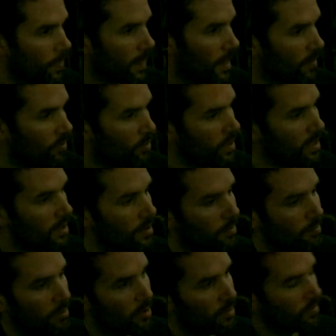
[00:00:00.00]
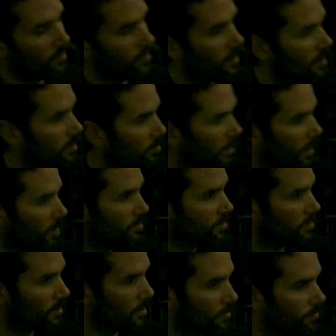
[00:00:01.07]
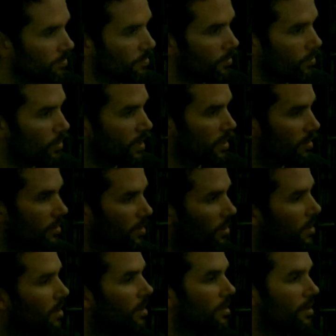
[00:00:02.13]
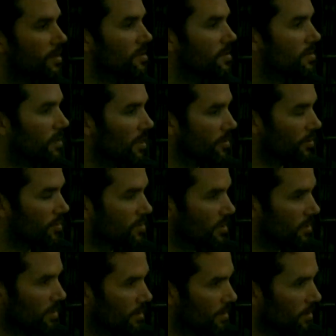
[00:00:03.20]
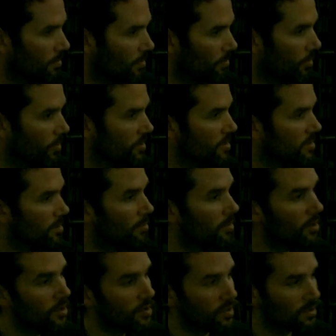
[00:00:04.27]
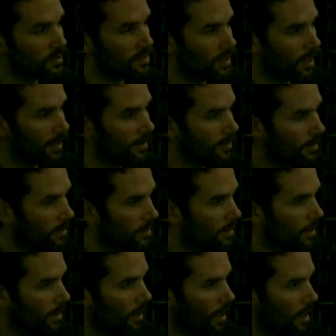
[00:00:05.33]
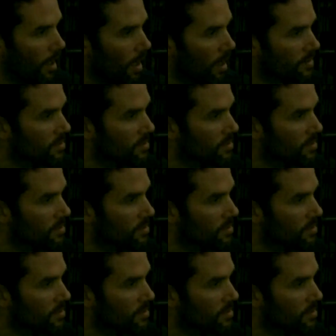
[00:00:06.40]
If we move a little bit upstream, we can look at this technology more at its emergent state and